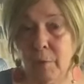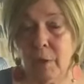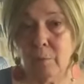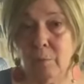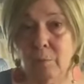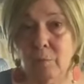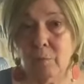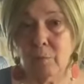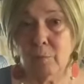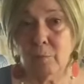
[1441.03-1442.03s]
I mean,
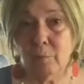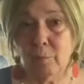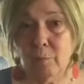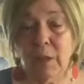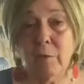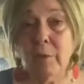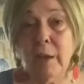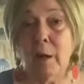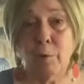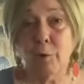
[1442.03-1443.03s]
but even
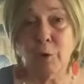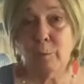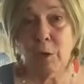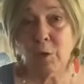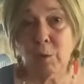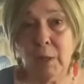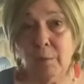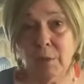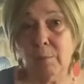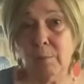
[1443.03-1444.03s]
then I wrote 2 books while
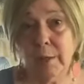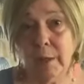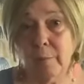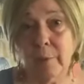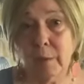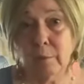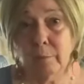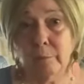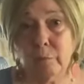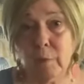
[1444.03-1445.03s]
I was in my deathbed.
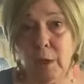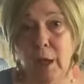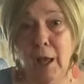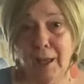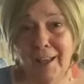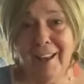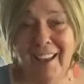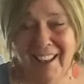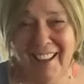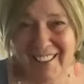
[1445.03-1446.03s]

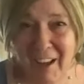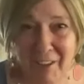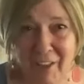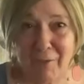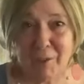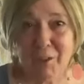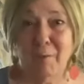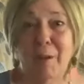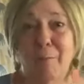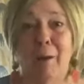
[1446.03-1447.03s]
I thought it was
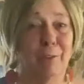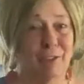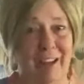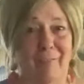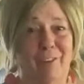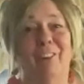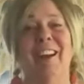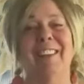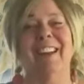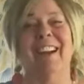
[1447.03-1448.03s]
going to be published after
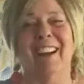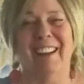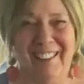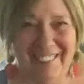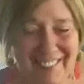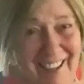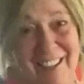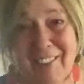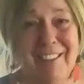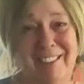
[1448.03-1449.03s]
I died.
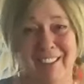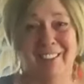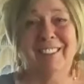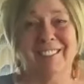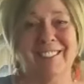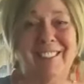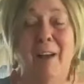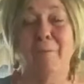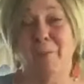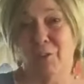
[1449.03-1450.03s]
So I still didn't
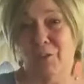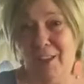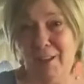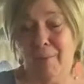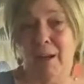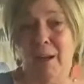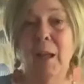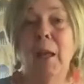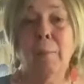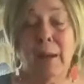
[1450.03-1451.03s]
stop, if you think about
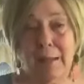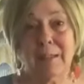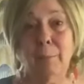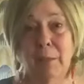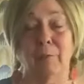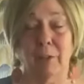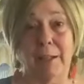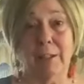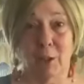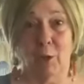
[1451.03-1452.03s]
it. But on some
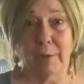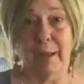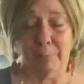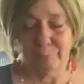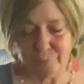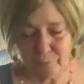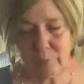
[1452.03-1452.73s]
level, I slowed down.